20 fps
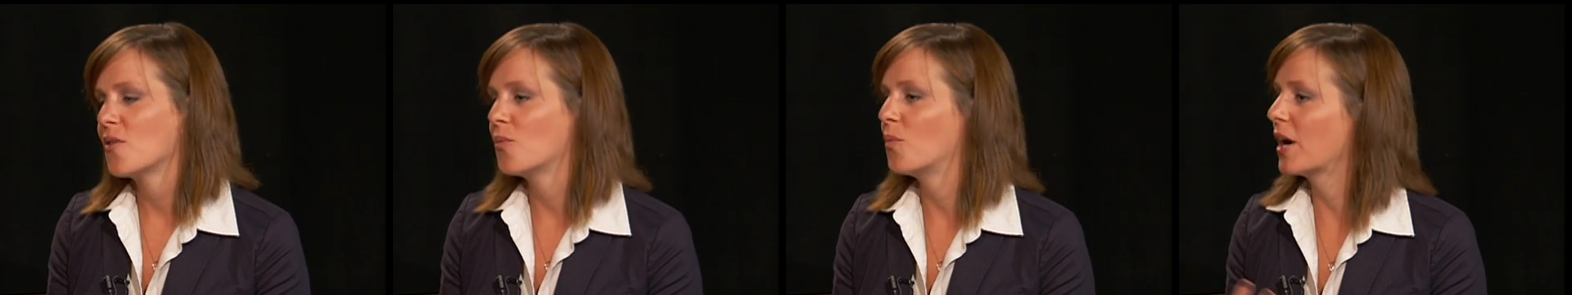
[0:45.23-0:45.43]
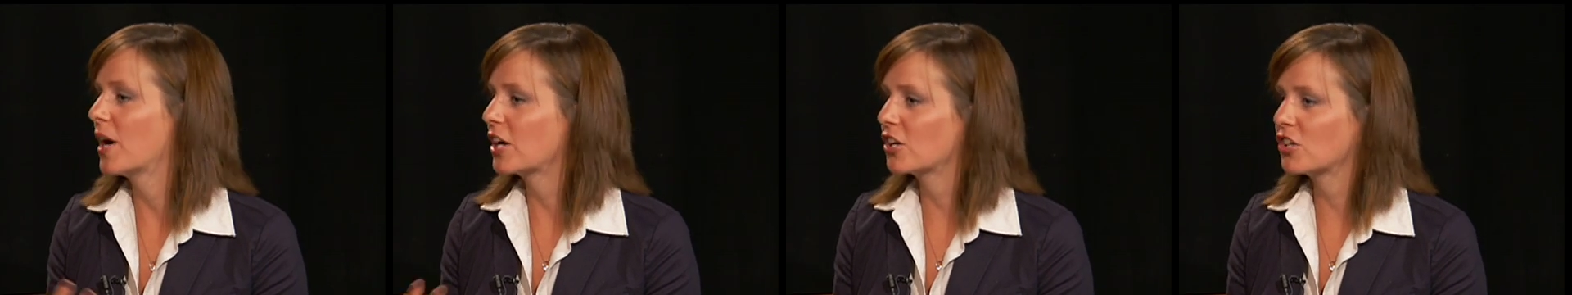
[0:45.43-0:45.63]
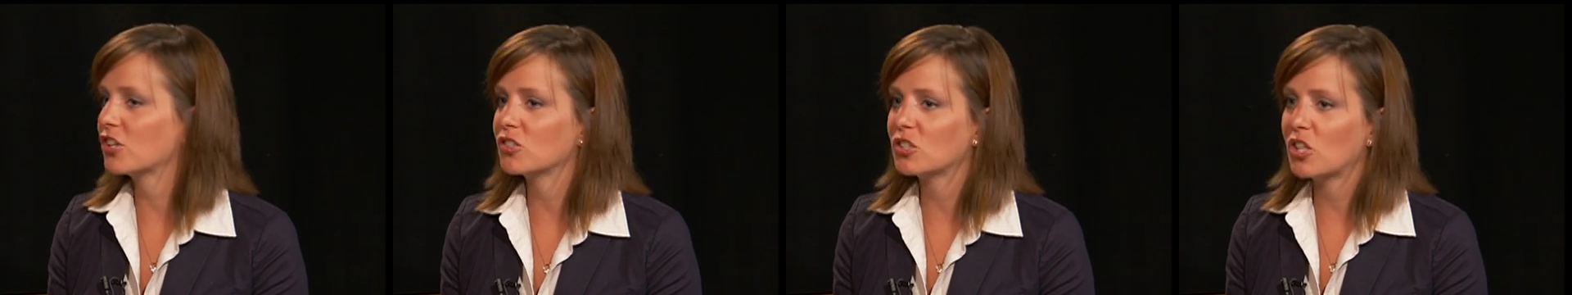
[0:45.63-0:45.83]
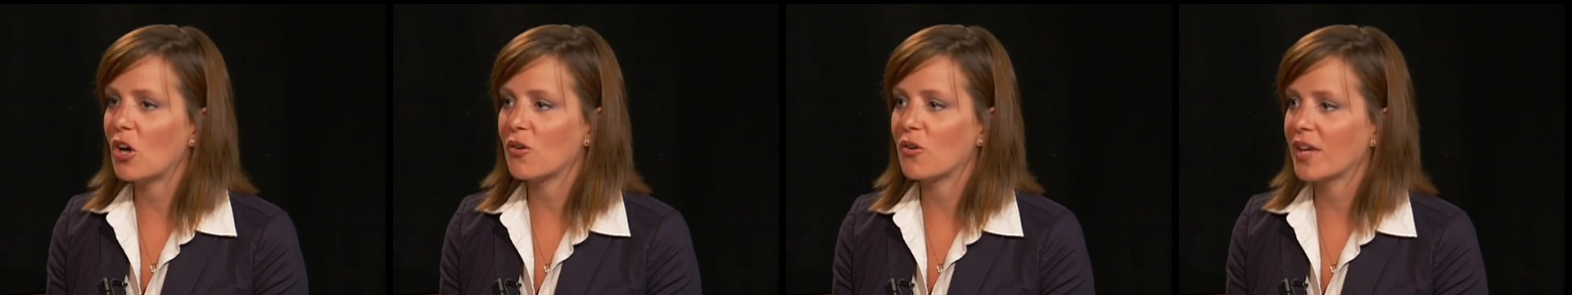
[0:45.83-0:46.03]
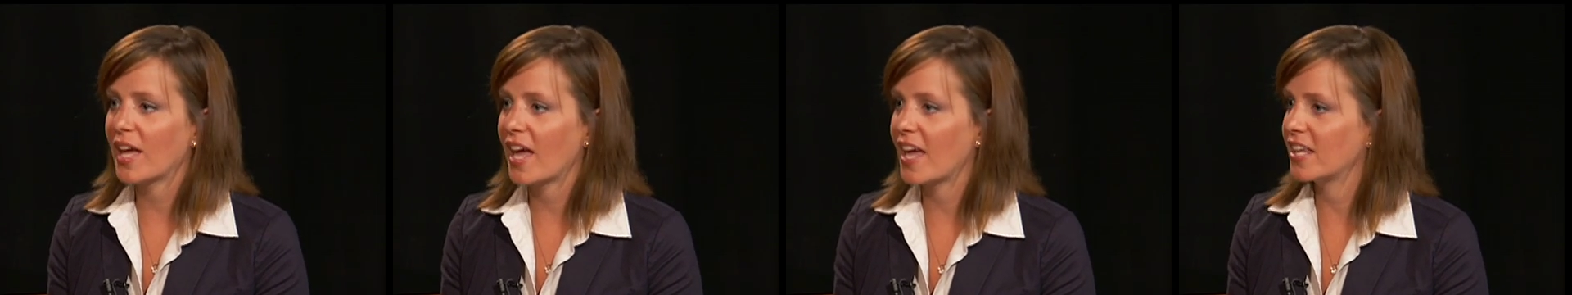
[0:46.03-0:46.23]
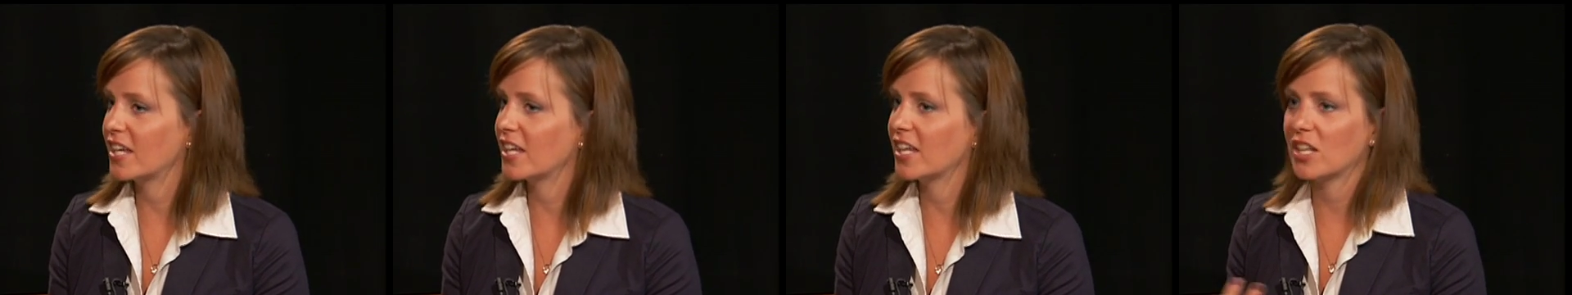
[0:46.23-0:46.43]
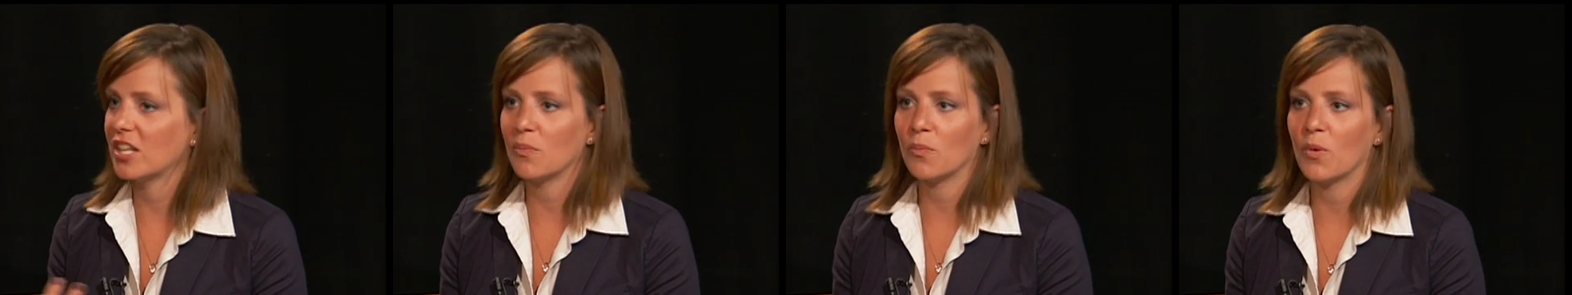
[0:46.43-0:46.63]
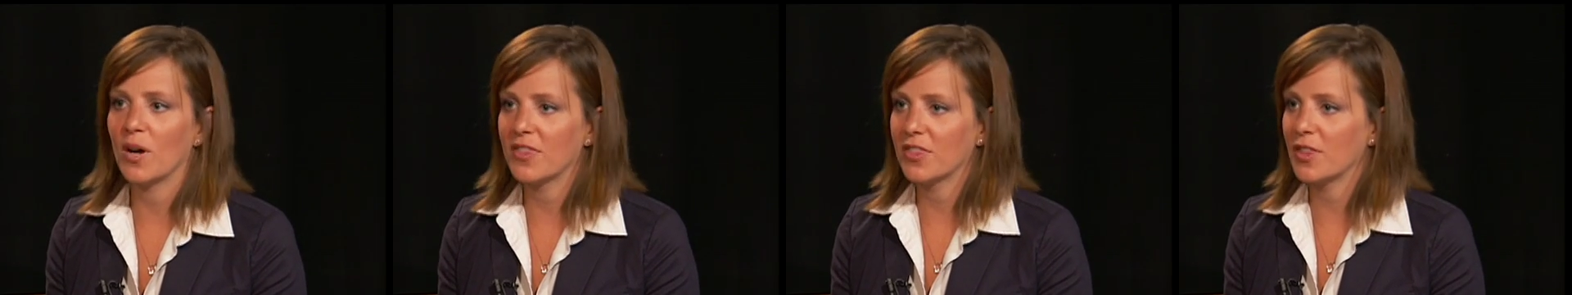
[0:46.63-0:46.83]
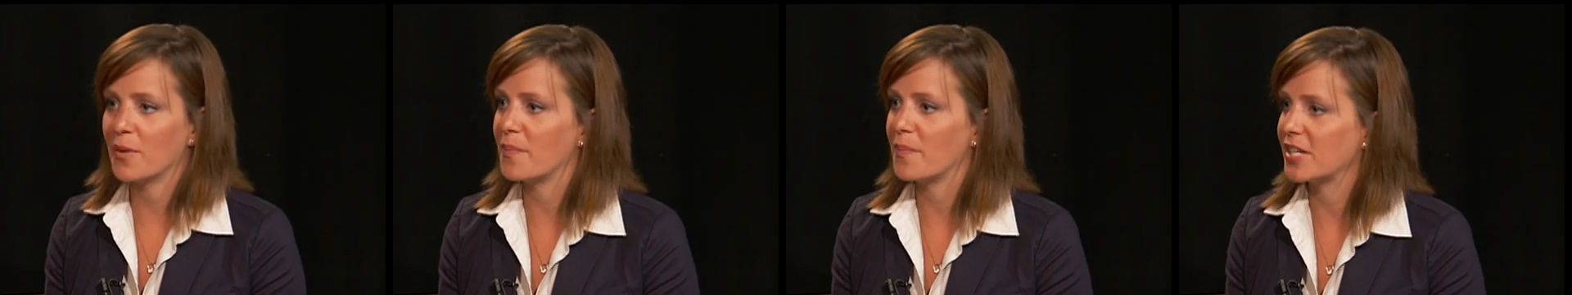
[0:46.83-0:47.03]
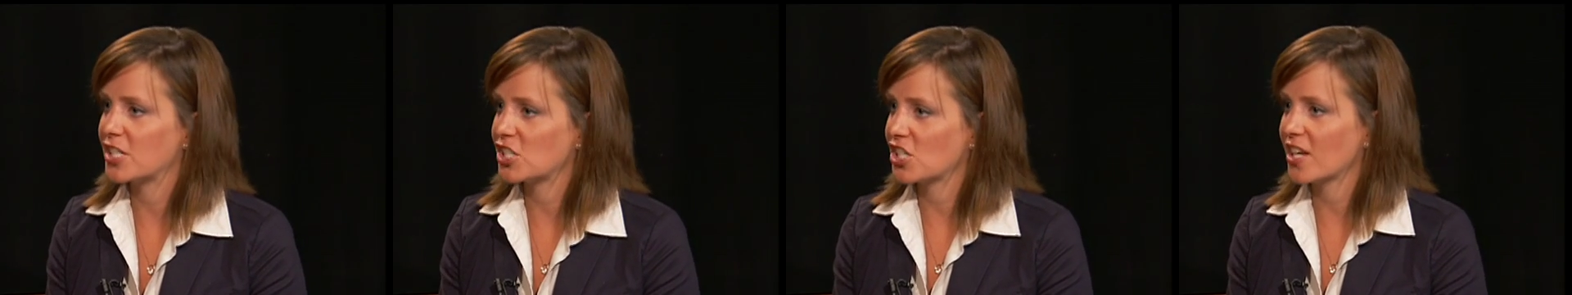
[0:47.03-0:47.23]
where you're located and what the
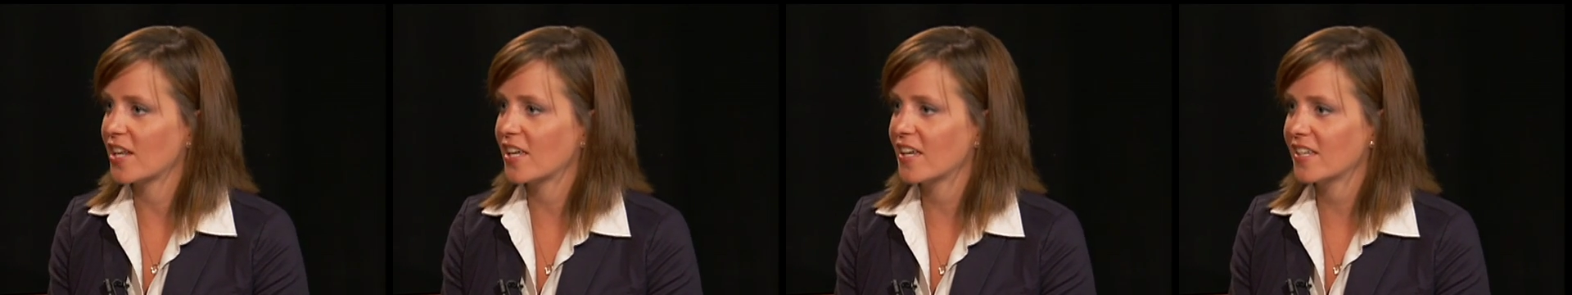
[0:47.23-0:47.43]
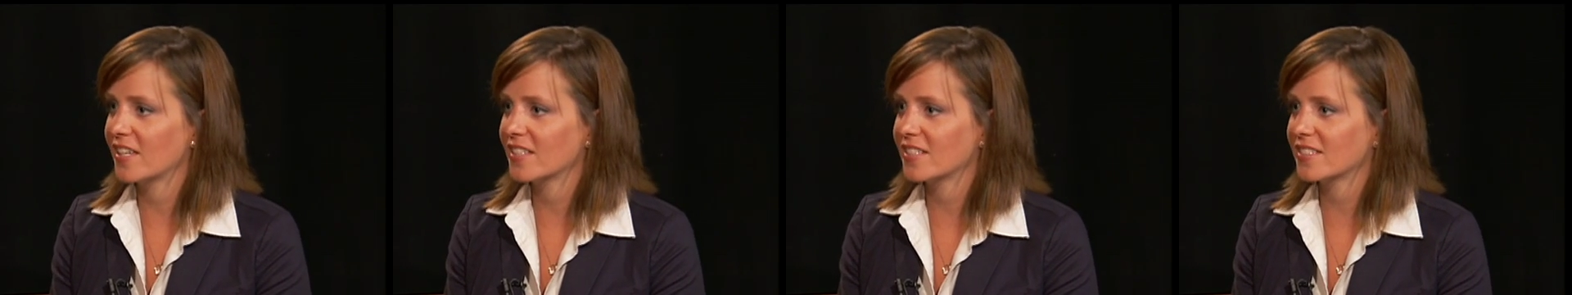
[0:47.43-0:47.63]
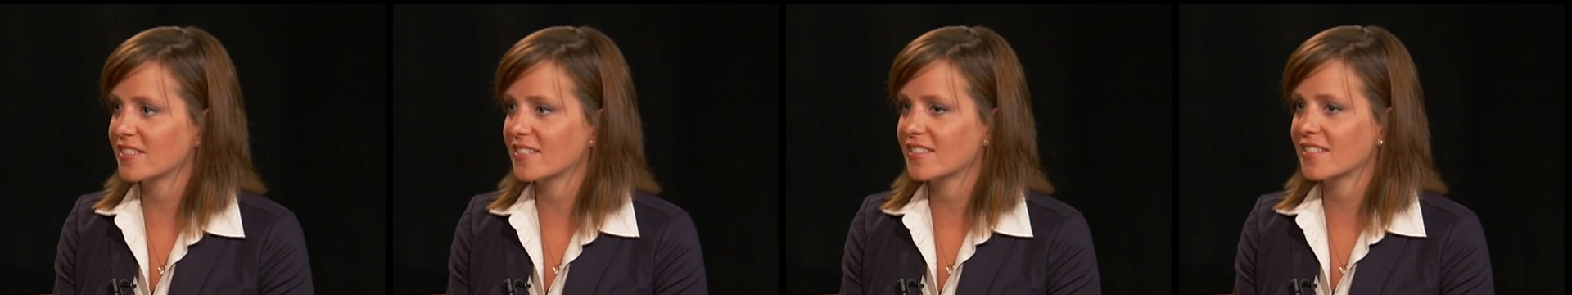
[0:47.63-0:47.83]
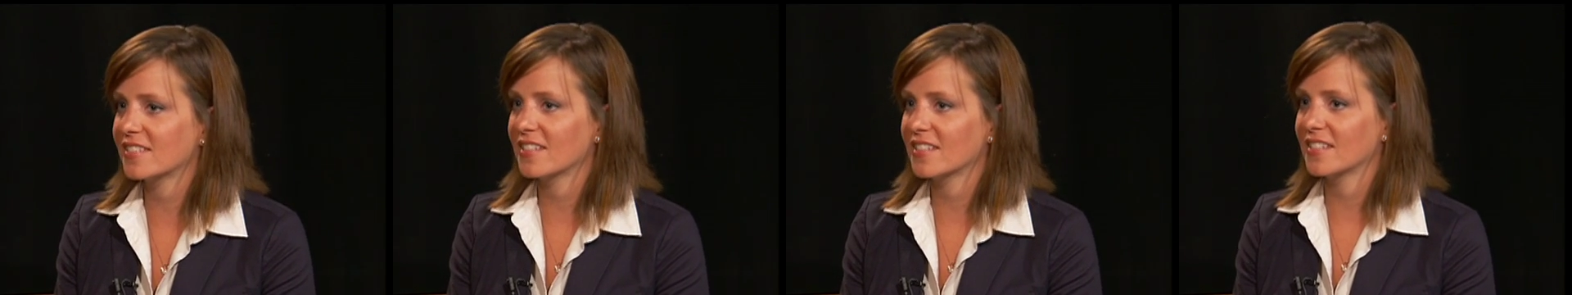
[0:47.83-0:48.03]
mission is.